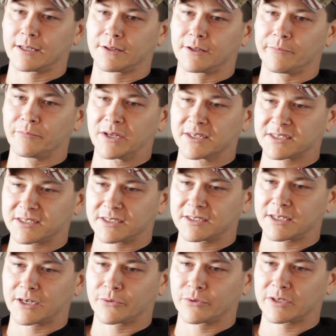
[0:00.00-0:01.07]
The
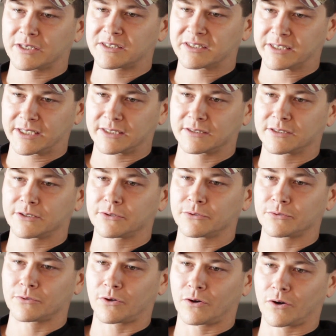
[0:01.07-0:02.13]
message I want to send
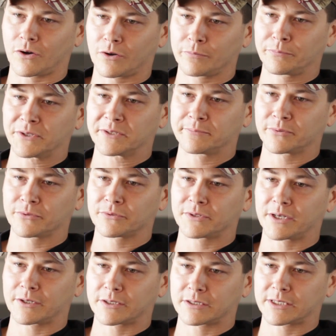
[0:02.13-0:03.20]
to all people
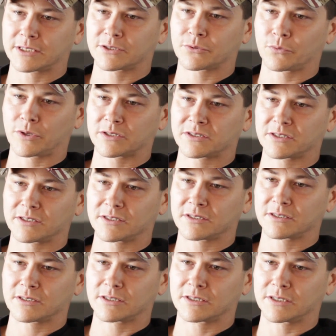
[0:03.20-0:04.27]
that get to watch
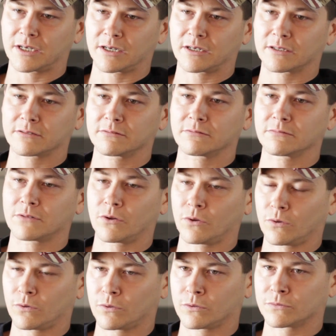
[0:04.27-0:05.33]
this, young,
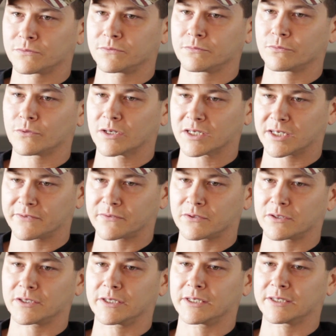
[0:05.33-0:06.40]
old,
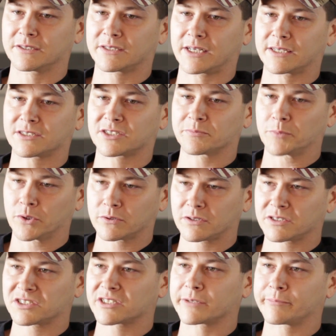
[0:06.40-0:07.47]
whatever, is that
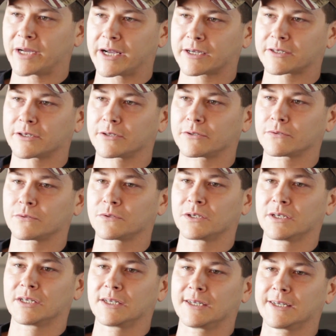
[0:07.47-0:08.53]
smokeless tobacco
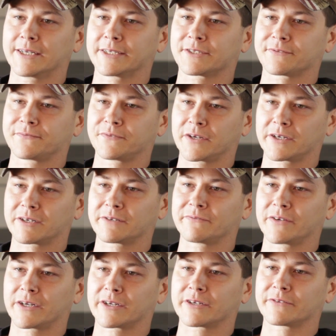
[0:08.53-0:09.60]
is very,
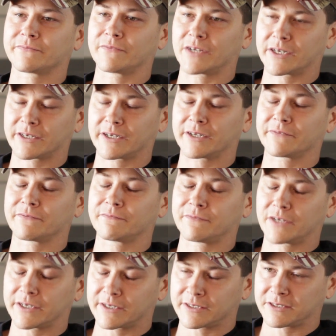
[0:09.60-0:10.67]
very, very,
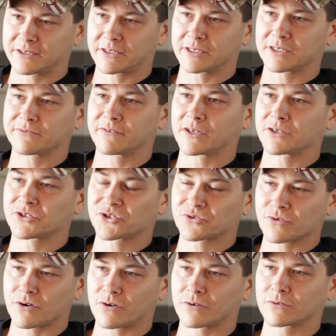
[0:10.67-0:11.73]
very serious, very
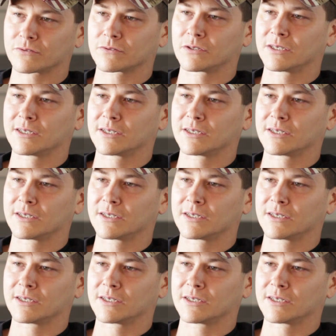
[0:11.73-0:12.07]
strong.